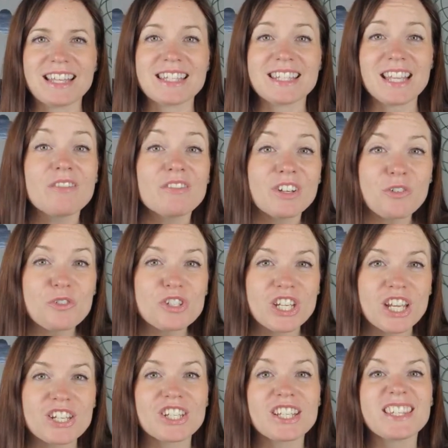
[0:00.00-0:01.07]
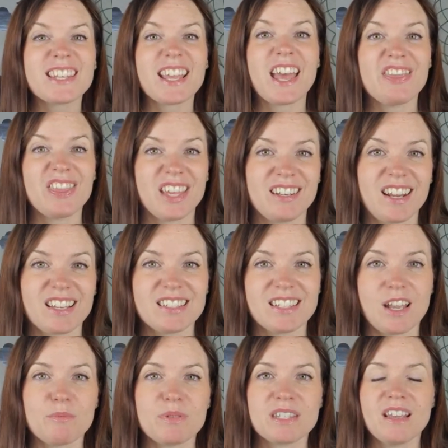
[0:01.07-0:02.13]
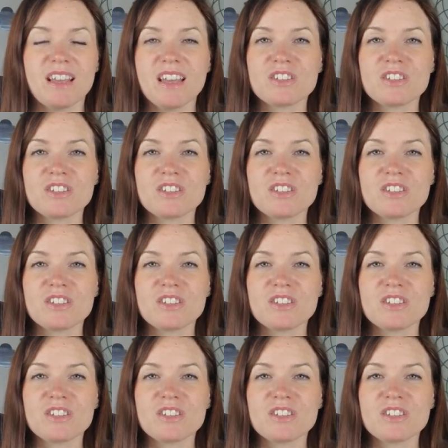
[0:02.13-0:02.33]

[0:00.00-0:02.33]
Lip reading: safe negotiations and then next steps.